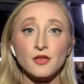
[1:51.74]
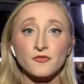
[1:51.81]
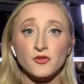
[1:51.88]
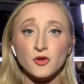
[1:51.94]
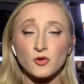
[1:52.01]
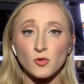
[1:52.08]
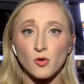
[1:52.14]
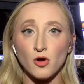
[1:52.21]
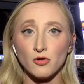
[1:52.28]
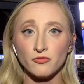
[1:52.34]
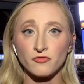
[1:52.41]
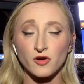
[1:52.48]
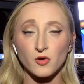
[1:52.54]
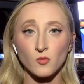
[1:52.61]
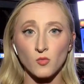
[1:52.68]
funeral
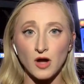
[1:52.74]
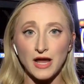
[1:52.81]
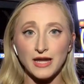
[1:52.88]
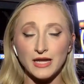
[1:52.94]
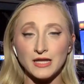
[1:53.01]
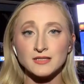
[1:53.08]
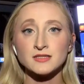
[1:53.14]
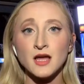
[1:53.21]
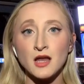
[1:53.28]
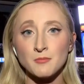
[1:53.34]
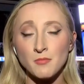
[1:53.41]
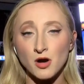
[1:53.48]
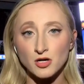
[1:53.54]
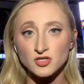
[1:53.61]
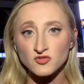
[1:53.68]
for White is
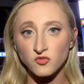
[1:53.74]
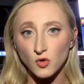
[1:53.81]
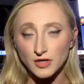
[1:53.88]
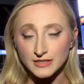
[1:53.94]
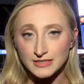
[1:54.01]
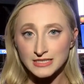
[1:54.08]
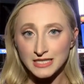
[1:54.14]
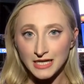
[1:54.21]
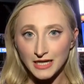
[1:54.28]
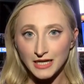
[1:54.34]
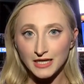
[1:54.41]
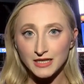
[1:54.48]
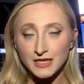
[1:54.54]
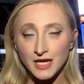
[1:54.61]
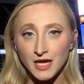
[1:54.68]
on March
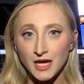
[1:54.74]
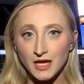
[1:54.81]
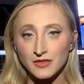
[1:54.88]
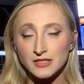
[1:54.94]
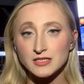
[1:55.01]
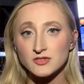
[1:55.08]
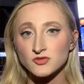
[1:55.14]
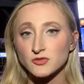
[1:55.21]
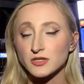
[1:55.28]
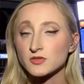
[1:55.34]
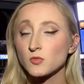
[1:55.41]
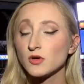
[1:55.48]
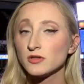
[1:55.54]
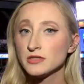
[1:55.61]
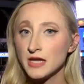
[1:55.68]
14th. The district
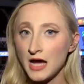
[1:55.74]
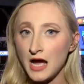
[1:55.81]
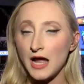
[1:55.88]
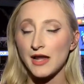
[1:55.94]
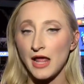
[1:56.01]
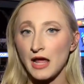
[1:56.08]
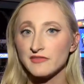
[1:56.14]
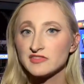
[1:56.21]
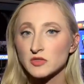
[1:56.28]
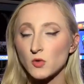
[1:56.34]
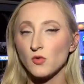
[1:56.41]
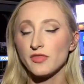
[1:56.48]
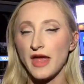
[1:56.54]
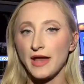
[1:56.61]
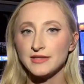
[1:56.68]
will not have
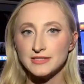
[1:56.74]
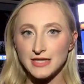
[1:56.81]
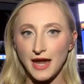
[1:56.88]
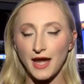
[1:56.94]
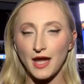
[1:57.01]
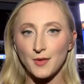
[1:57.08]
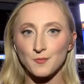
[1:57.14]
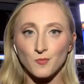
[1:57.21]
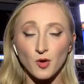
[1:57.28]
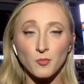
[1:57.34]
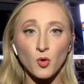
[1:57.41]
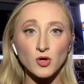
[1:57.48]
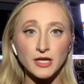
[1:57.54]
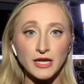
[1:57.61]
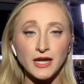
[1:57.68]
school that day.
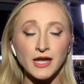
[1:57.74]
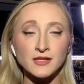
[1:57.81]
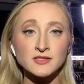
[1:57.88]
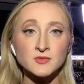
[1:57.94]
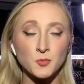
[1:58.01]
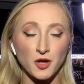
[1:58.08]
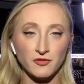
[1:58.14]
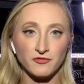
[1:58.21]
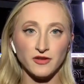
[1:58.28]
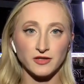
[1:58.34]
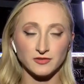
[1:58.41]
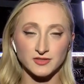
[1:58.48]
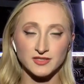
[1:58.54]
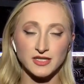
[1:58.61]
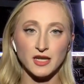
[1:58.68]
Reporting in
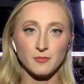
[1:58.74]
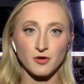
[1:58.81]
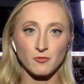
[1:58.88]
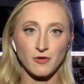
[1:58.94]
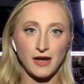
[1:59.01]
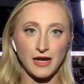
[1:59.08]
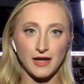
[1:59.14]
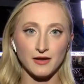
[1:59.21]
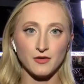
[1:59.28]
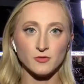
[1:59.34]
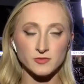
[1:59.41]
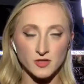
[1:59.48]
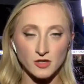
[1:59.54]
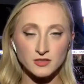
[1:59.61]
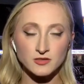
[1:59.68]
Springfield, City Moran,
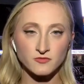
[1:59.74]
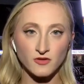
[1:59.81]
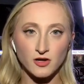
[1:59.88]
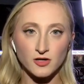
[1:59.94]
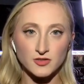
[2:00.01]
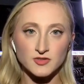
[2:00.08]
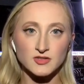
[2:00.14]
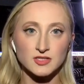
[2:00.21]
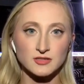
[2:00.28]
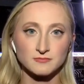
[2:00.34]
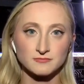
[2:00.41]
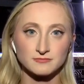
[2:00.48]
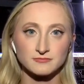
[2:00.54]
Ozarks First.